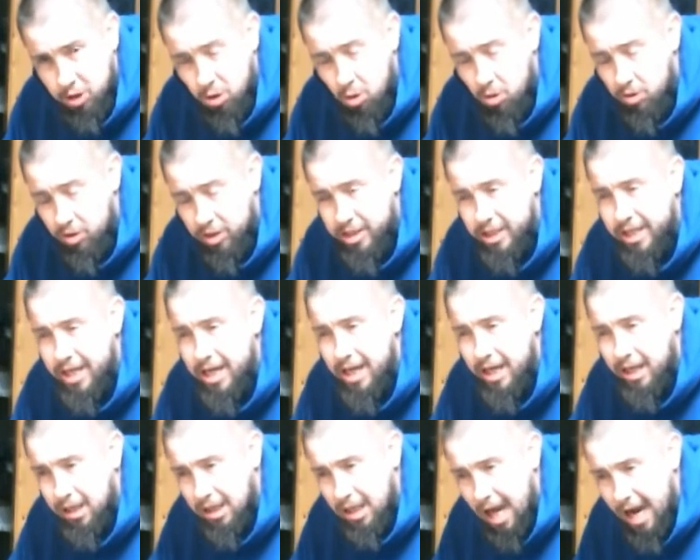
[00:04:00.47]
to get
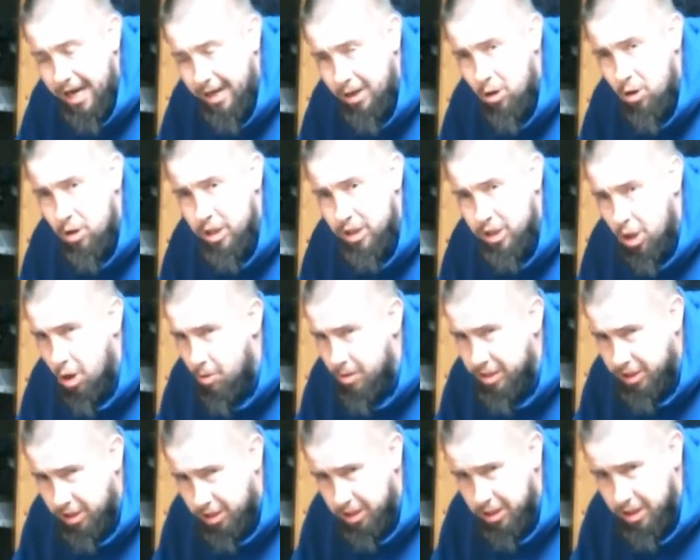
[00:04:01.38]
a liner is always
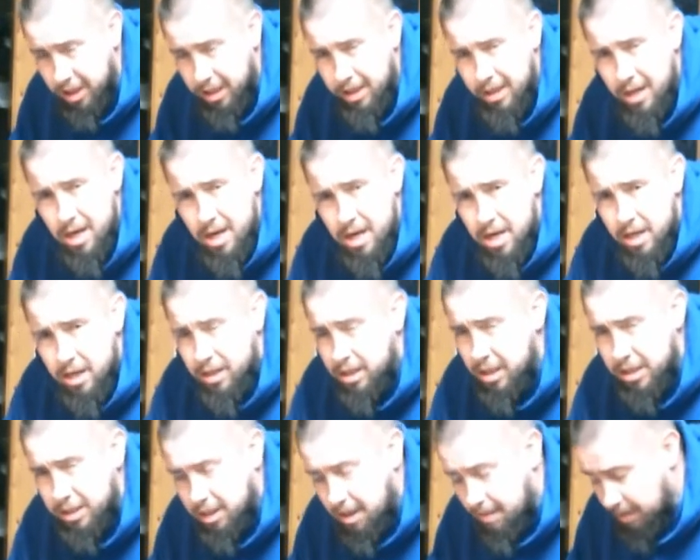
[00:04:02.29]
good,
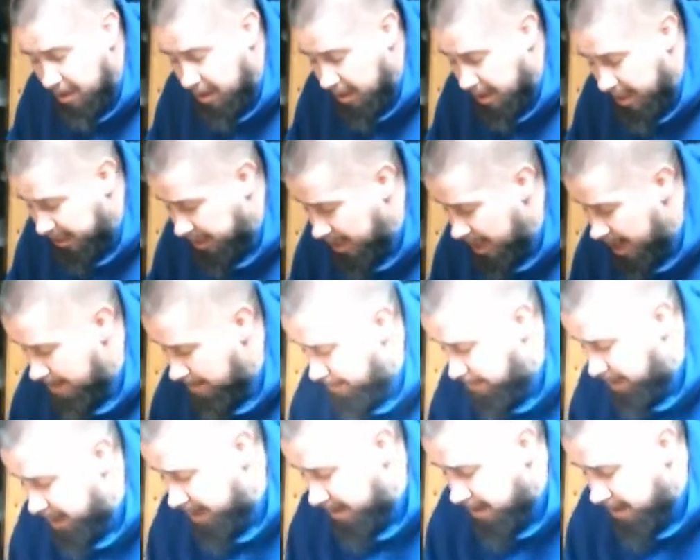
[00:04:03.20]
something like that. But